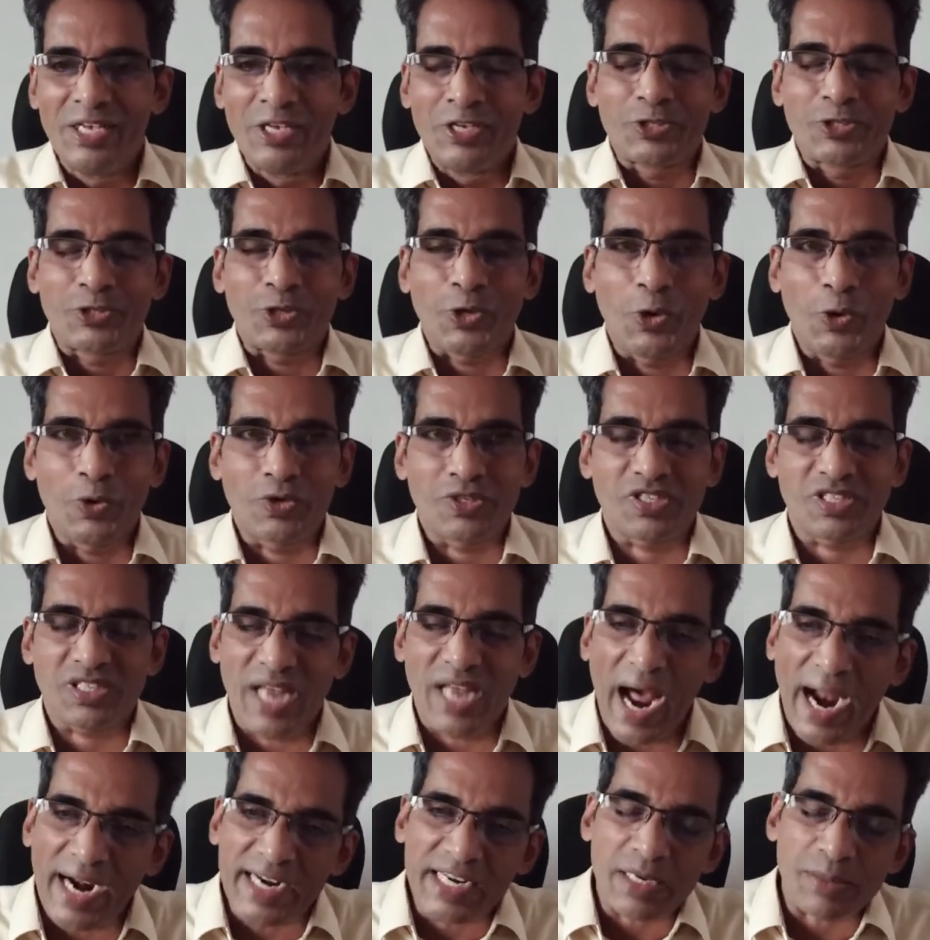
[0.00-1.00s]
So
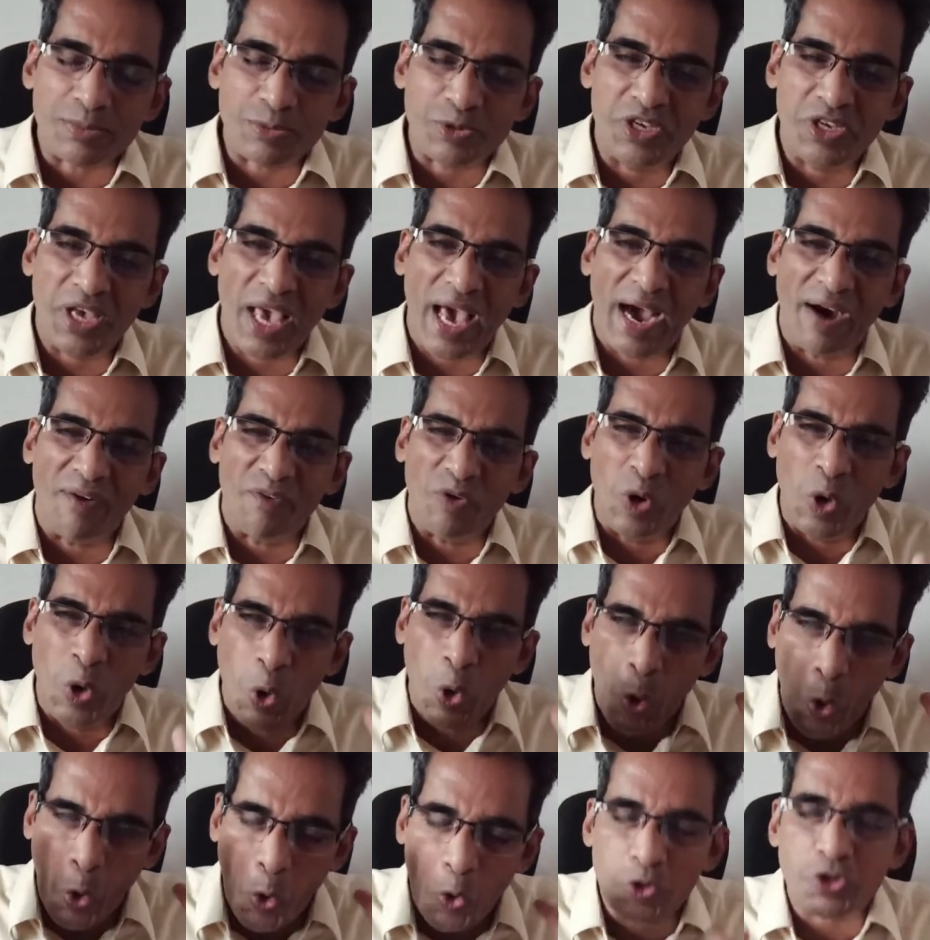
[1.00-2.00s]
startups, you have
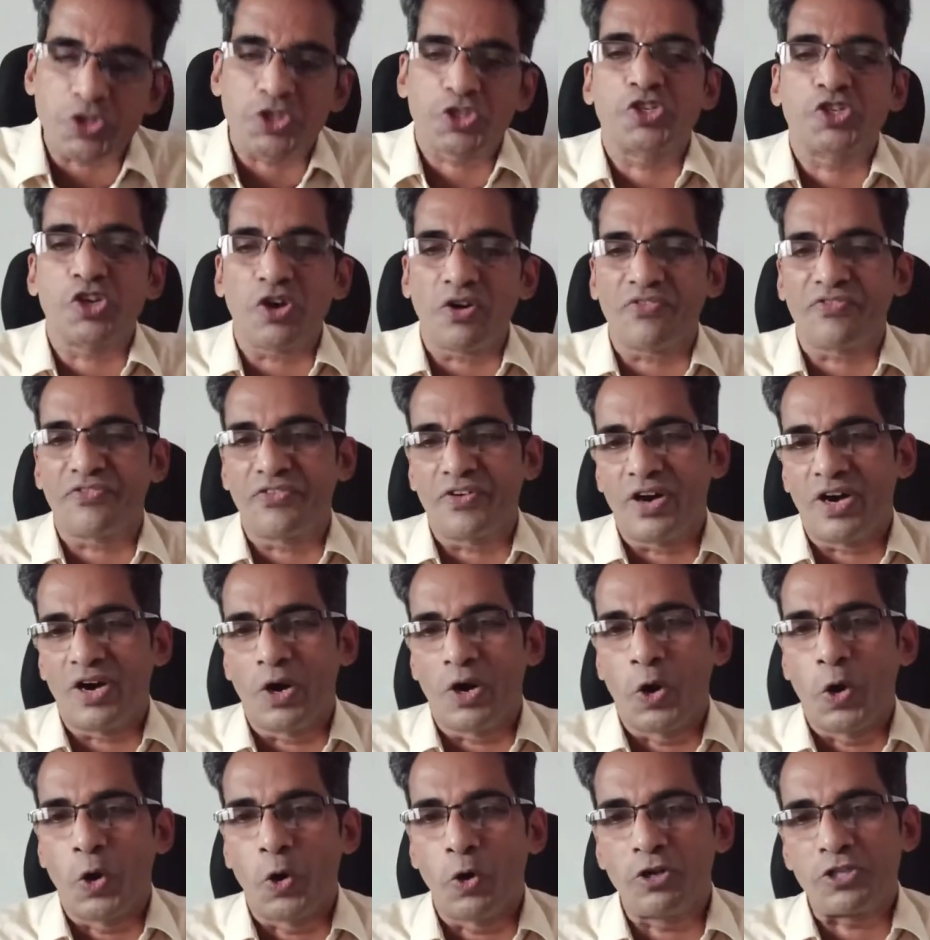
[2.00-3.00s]
loads of
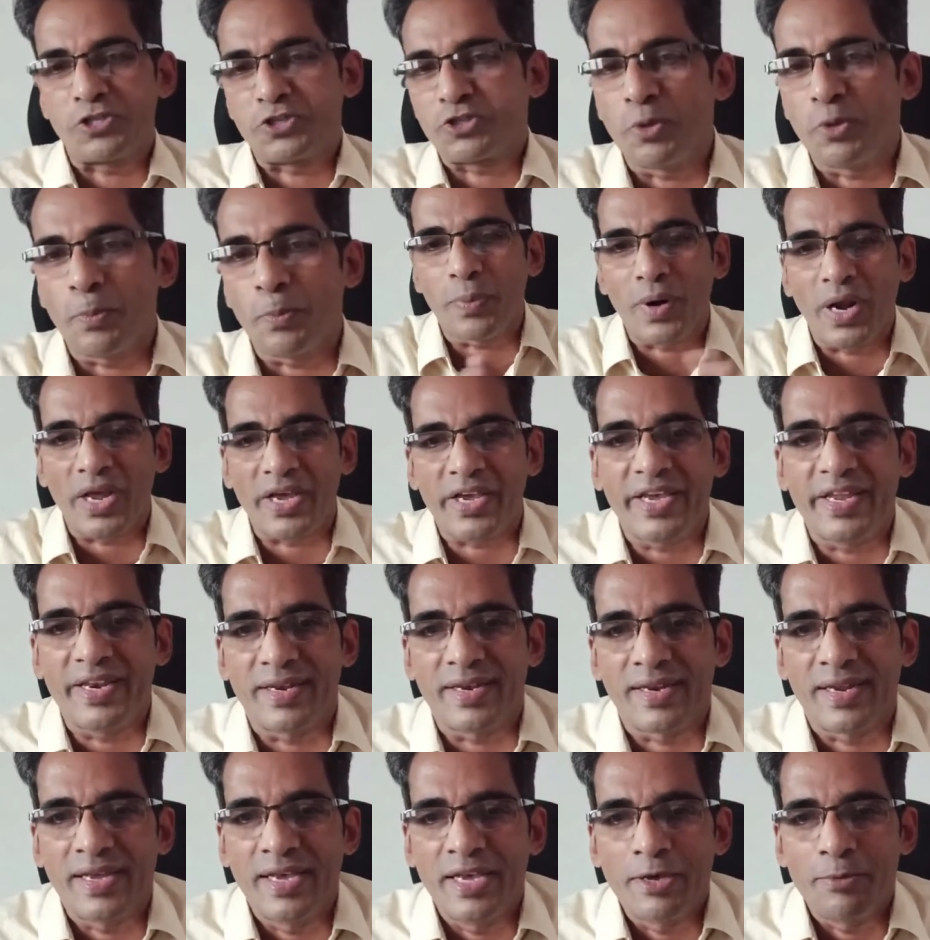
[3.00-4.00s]
holes plug in,
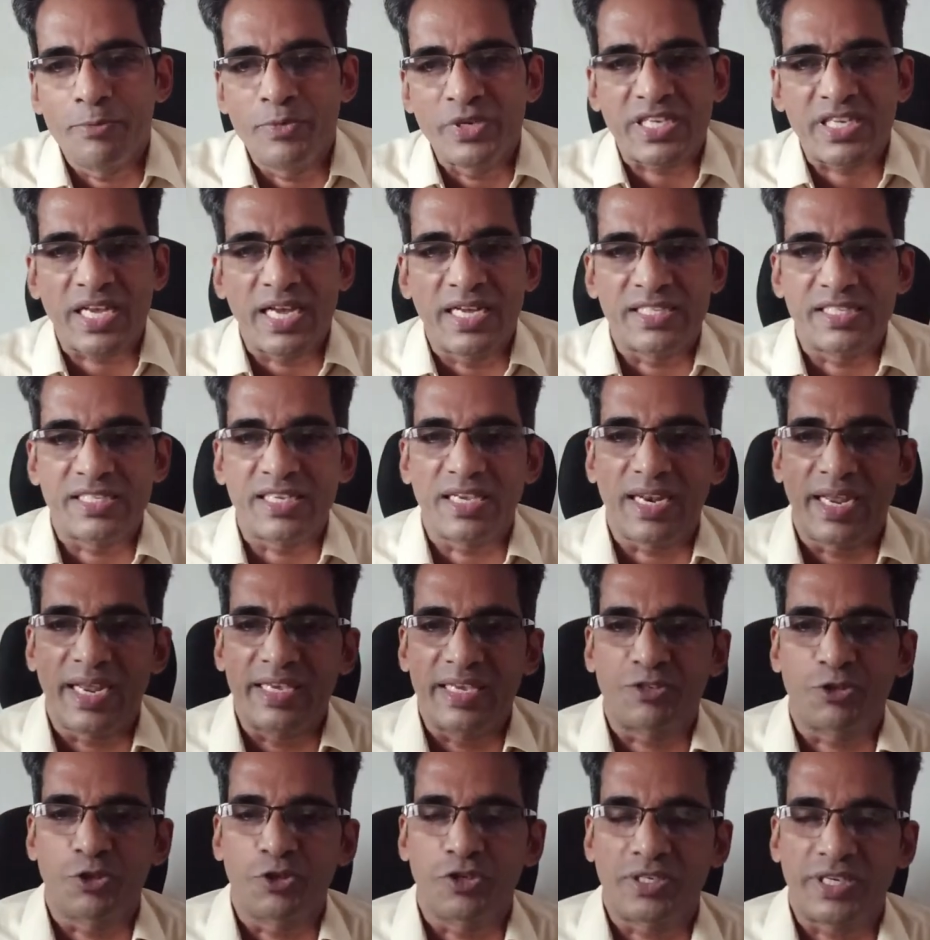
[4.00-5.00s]
Miss Kansal.
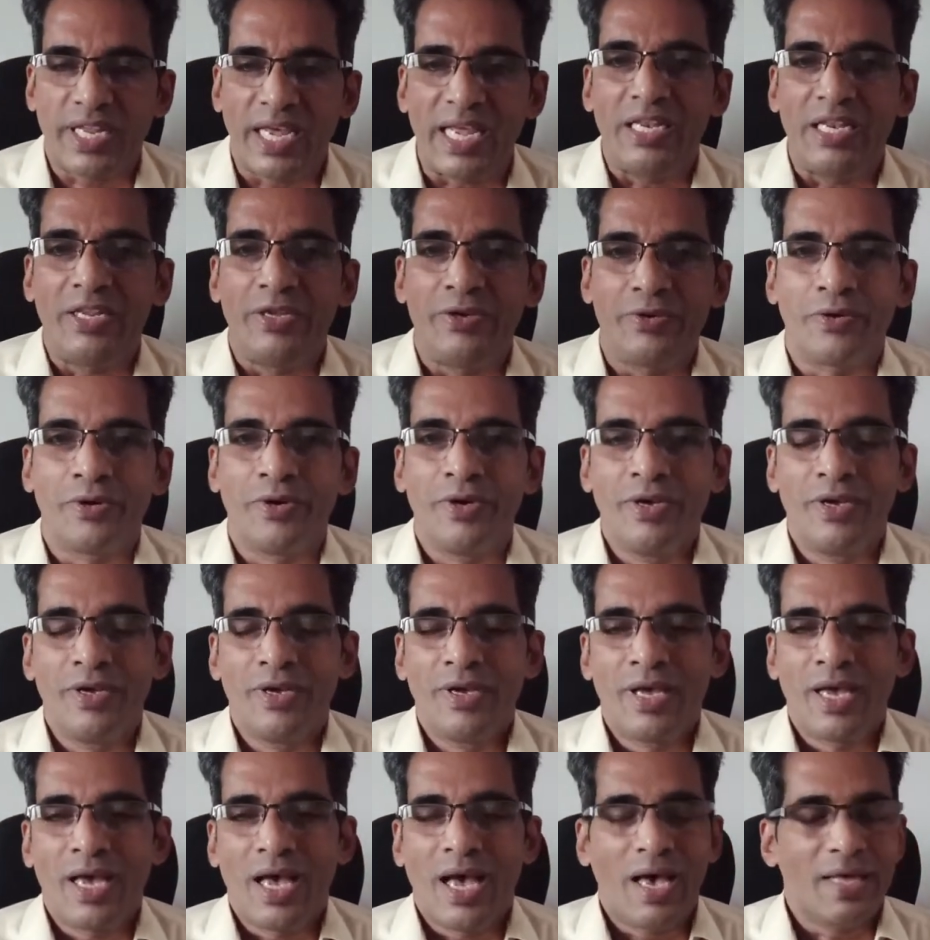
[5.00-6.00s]
I should tell you,
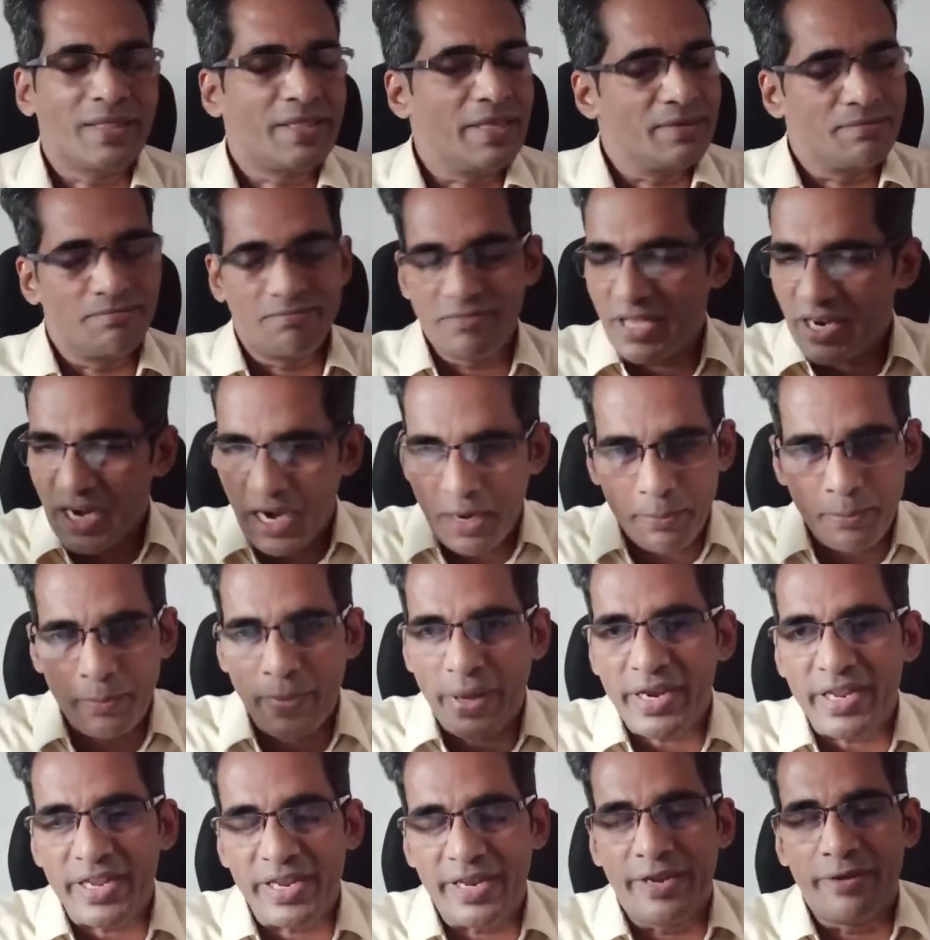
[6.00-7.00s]
I think there are
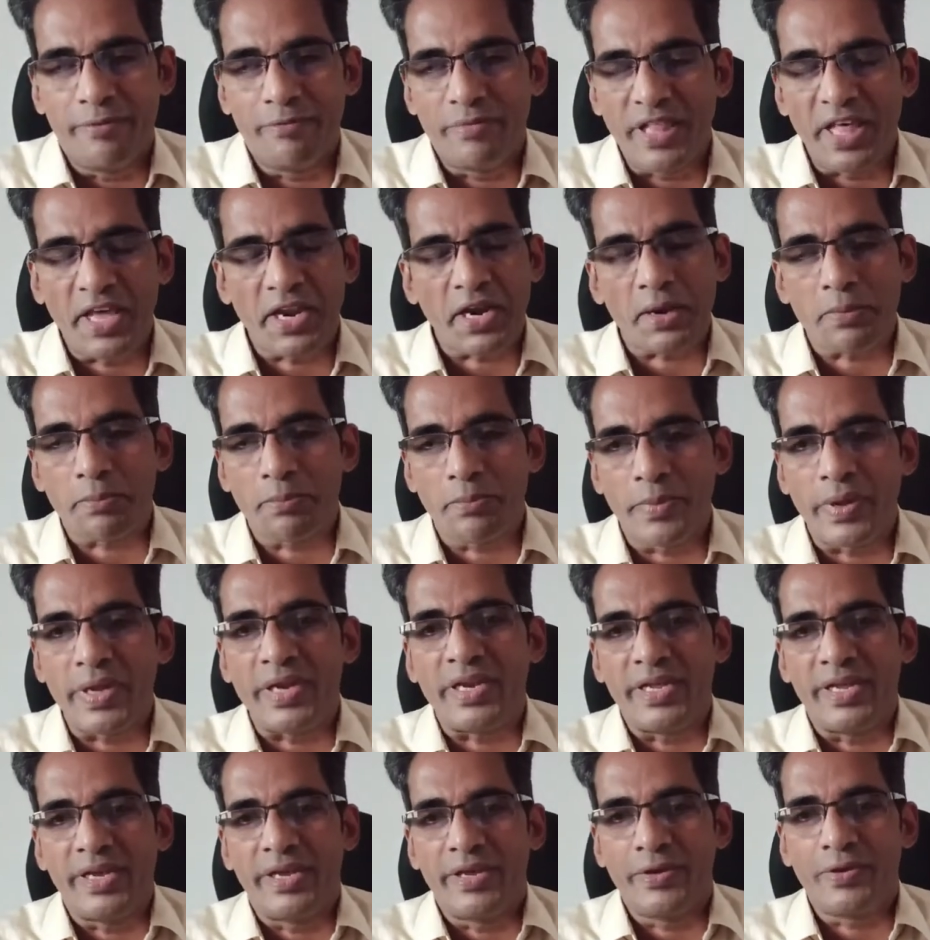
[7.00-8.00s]

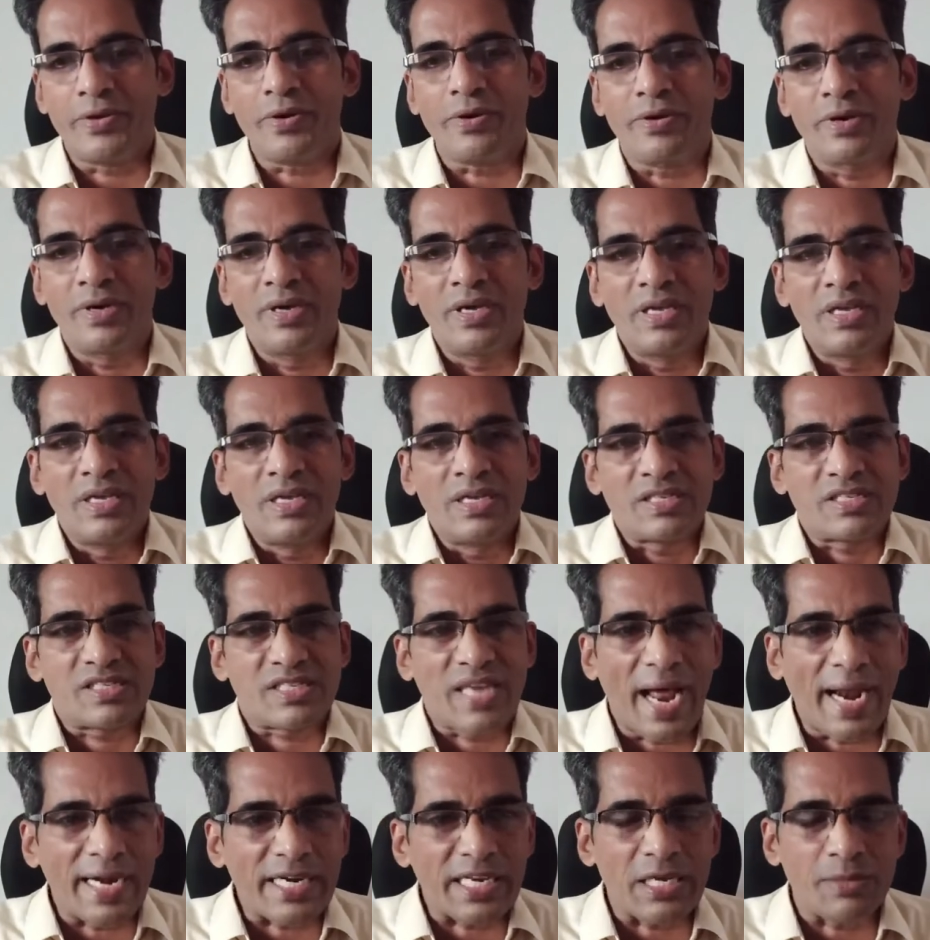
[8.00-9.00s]
many, you know,
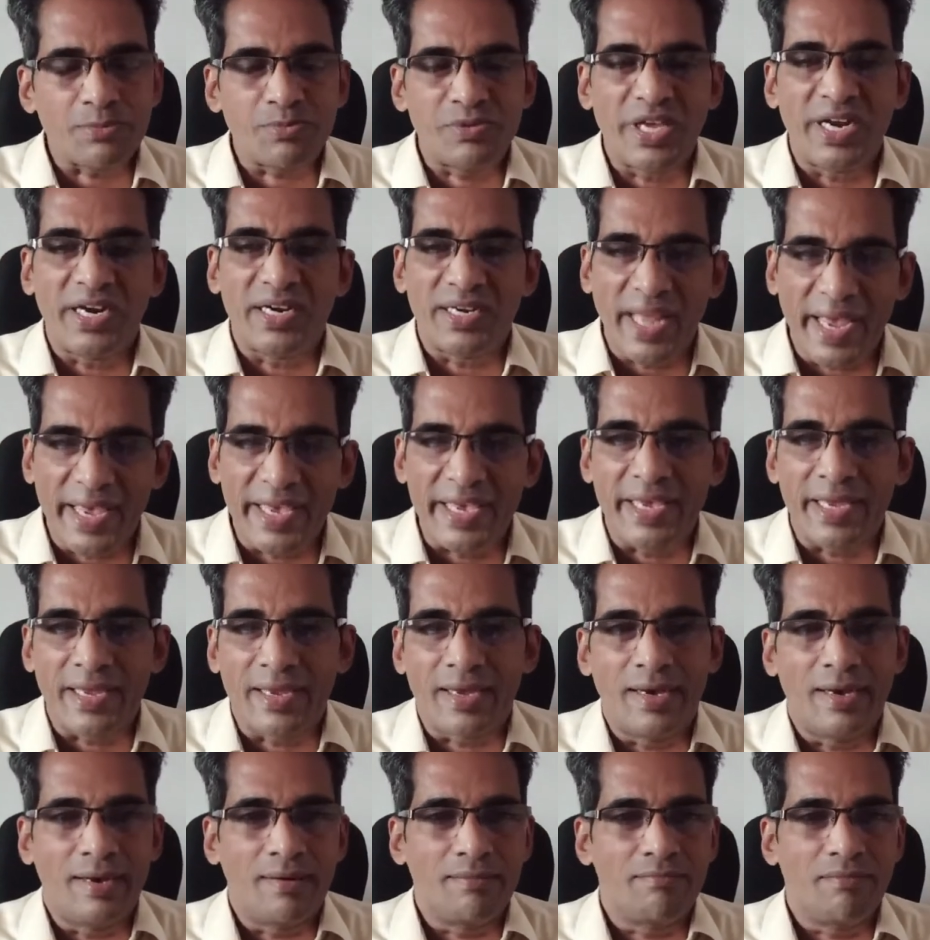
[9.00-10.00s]
startups, they're dying.